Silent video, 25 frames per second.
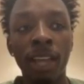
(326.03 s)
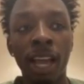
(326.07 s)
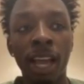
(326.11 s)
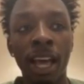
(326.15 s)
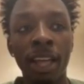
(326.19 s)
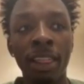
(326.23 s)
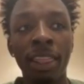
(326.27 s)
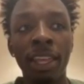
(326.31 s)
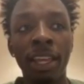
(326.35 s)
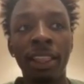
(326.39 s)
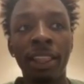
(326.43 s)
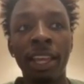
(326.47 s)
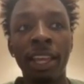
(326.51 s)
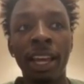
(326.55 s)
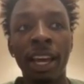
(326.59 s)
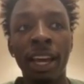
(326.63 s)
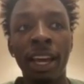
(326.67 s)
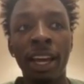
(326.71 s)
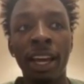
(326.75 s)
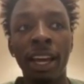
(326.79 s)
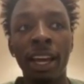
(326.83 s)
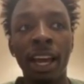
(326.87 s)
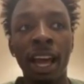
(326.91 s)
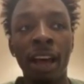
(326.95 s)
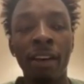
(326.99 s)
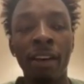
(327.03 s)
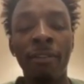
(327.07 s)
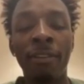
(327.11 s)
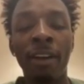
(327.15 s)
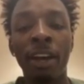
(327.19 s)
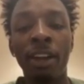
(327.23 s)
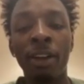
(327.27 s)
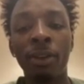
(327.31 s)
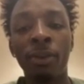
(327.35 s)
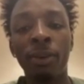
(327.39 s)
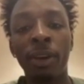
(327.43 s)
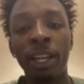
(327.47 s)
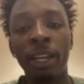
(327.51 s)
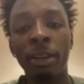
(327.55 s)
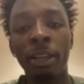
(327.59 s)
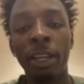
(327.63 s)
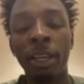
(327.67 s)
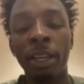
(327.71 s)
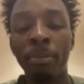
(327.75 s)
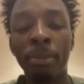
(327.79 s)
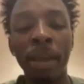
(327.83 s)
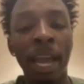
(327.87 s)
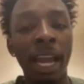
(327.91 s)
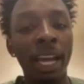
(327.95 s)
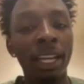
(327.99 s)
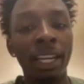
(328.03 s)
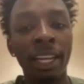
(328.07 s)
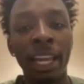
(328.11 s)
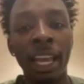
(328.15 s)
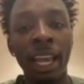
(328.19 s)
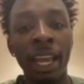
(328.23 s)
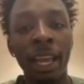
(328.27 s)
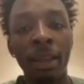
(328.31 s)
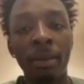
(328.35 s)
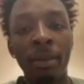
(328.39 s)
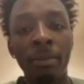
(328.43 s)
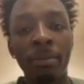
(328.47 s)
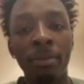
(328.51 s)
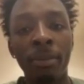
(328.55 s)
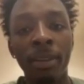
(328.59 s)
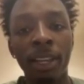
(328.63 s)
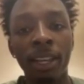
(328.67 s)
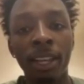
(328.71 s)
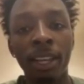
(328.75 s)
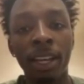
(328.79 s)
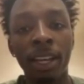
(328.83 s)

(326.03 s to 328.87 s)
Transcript: I think that I found a way to impact the game,